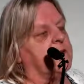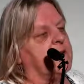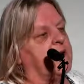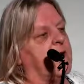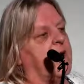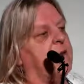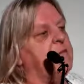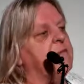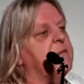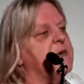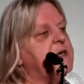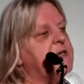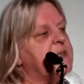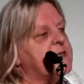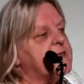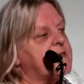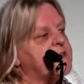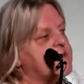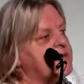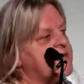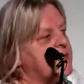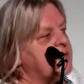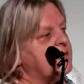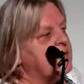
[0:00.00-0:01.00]
And we
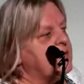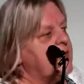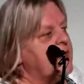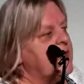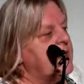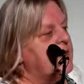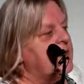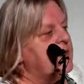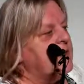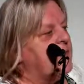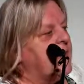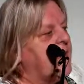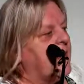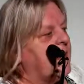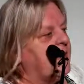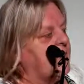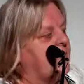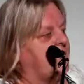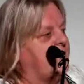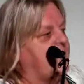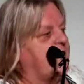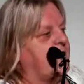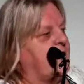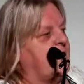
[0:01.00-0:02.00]
still hear about the
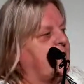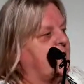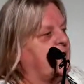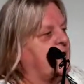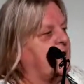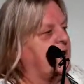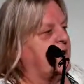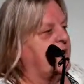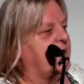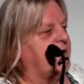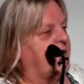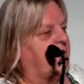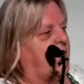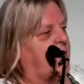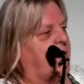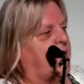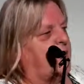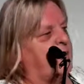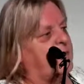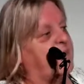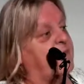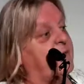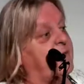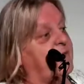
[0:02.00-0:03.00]
physical
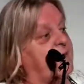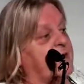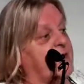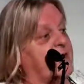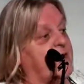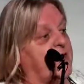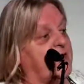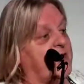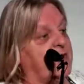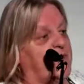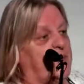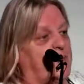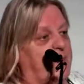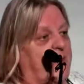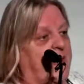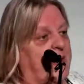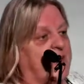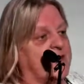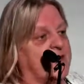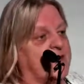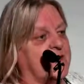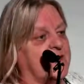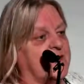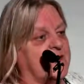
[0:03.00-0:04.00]
environment for general
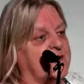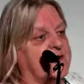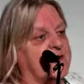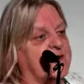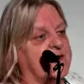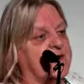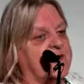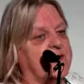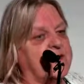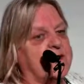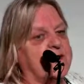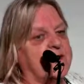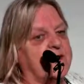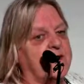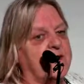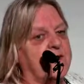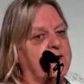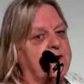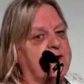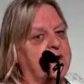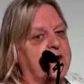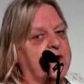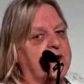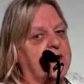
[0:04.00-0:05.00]
practice nurses,
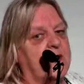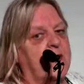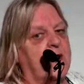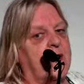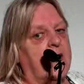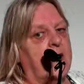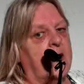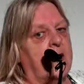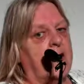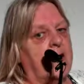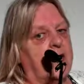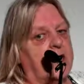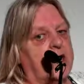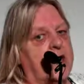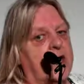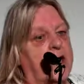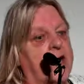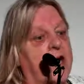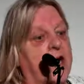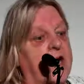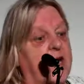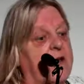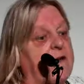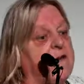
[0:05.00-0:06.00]
don't we? You
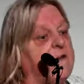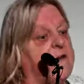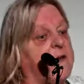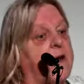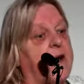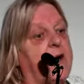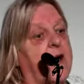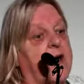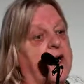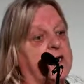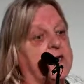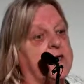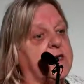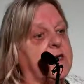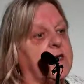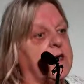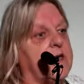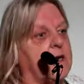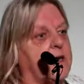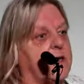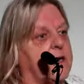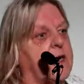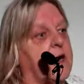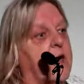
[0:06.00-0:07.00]
know, is there actually
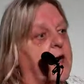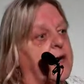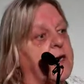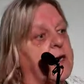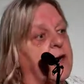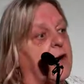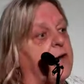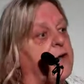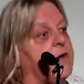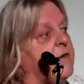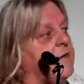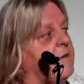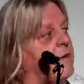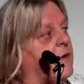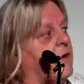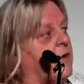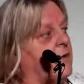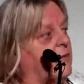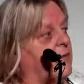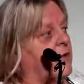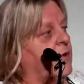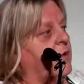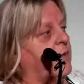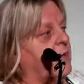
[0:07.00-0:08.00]
a
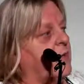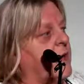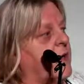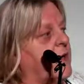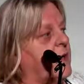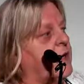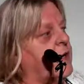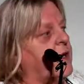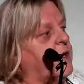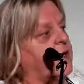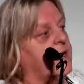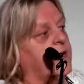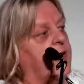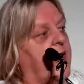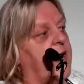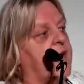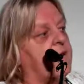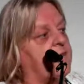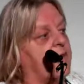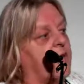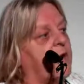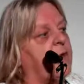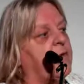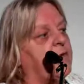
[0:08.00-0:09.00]
consult room where you can
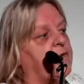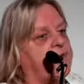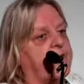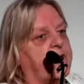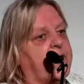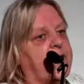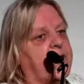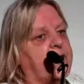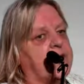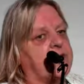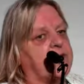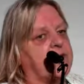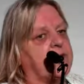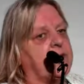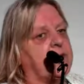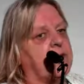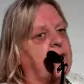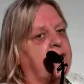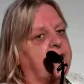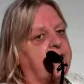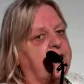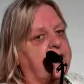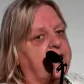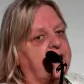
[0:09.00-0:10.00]
have confidential
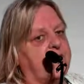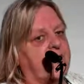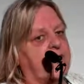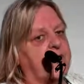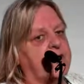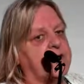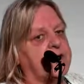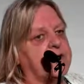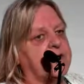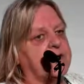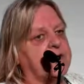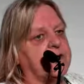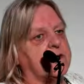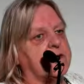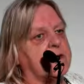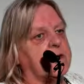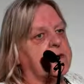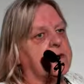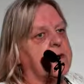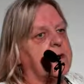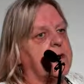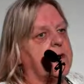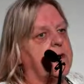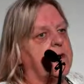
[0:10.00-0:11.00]

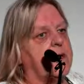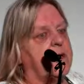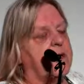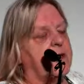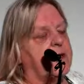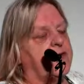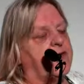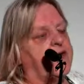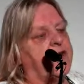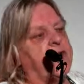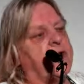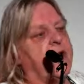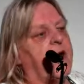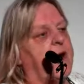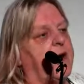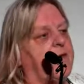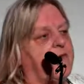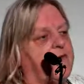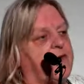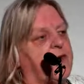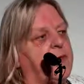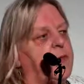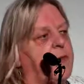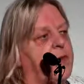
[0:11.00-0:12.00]
conversations? Do you
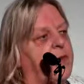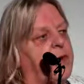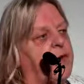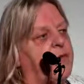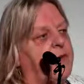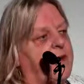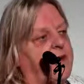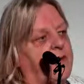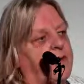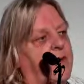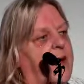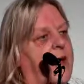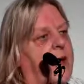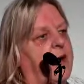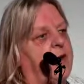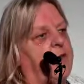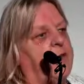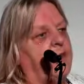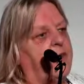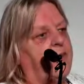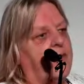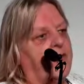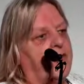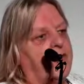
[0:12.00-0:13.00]
have to move around
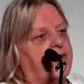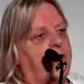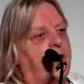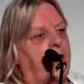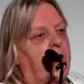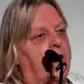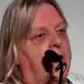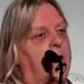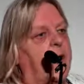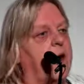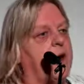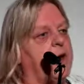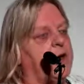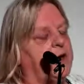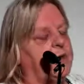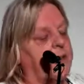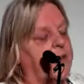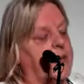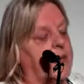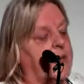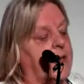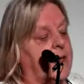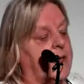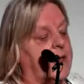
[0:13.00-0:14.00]
all the time? Are you
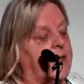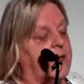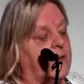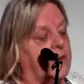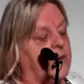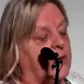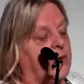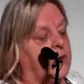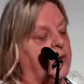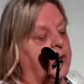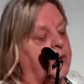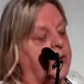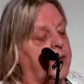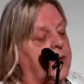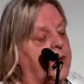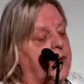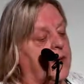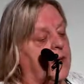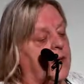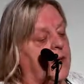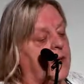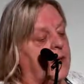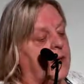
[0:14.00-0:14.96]
in a little corner?